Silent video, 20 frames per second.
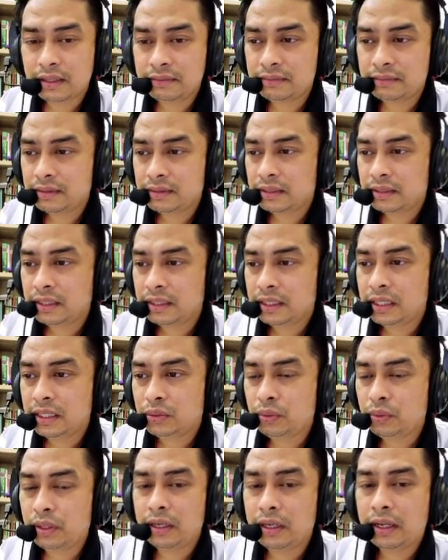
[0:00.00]
any graph,
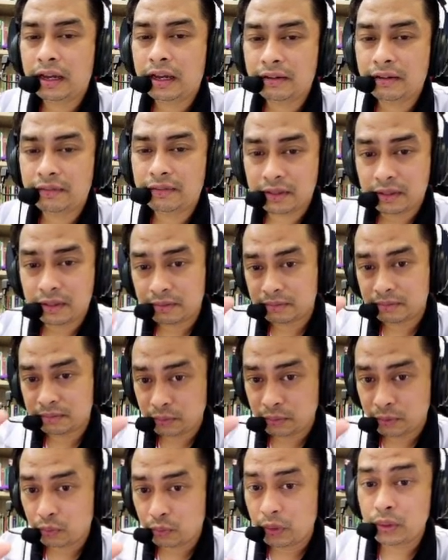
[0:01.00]
it will have
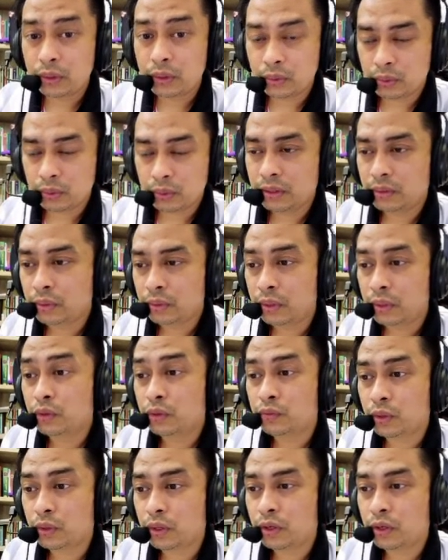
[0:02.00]
a window
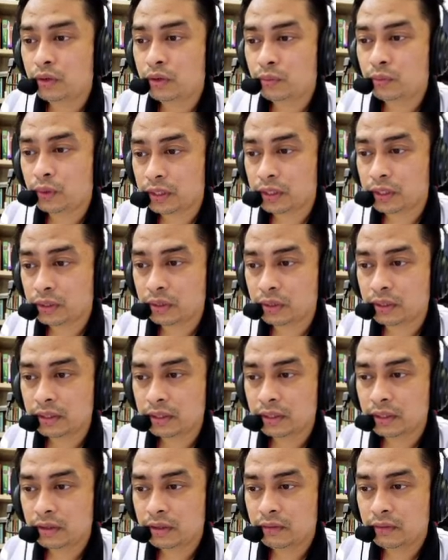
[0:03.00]
for
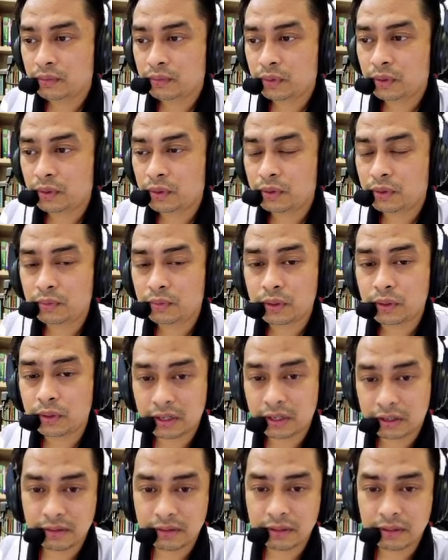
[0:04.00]
this one,
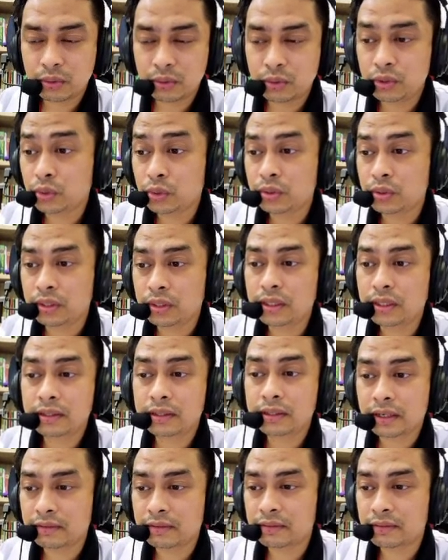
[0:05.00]
for graph, to
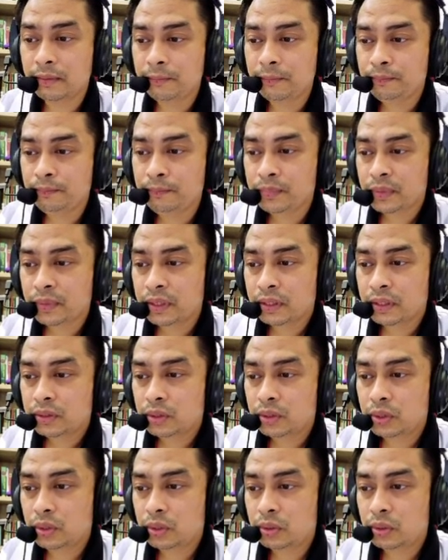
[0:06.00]
show the graph.
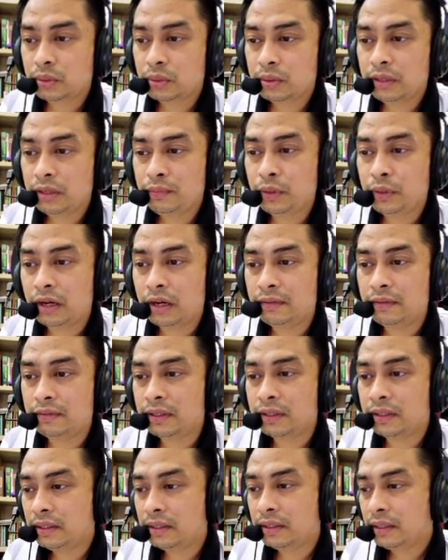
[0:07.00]
So if
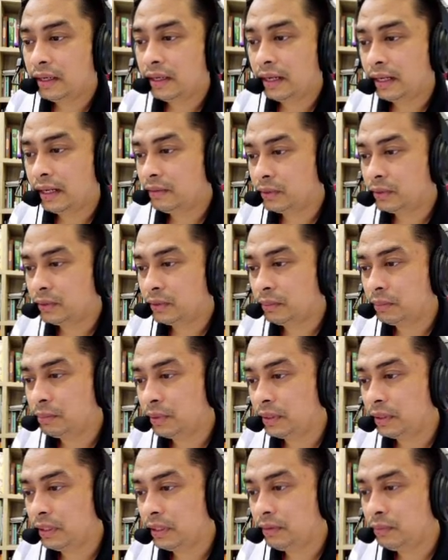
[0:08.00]
you have like
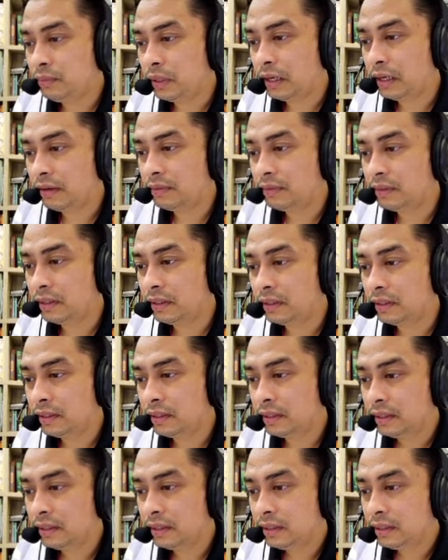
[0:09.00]
for example, if you have
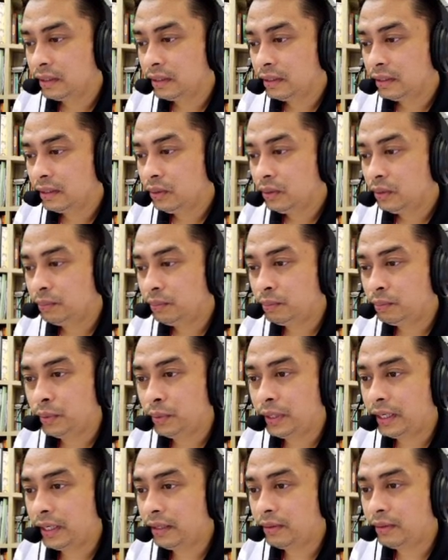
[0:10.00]

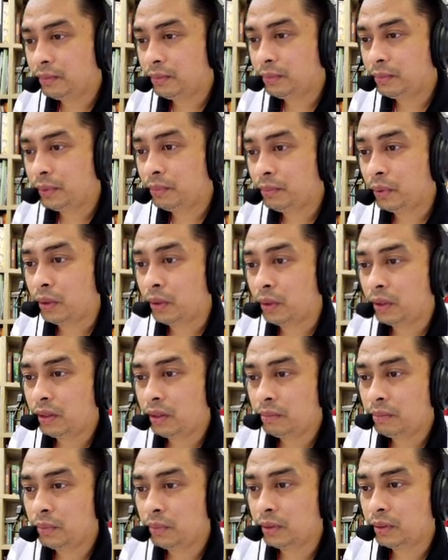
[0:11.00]
you bring
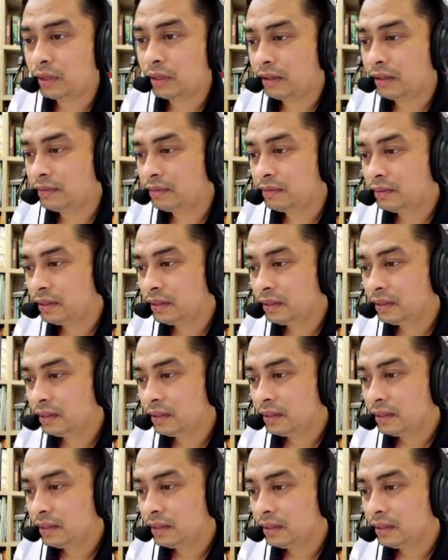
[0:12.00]
more graph,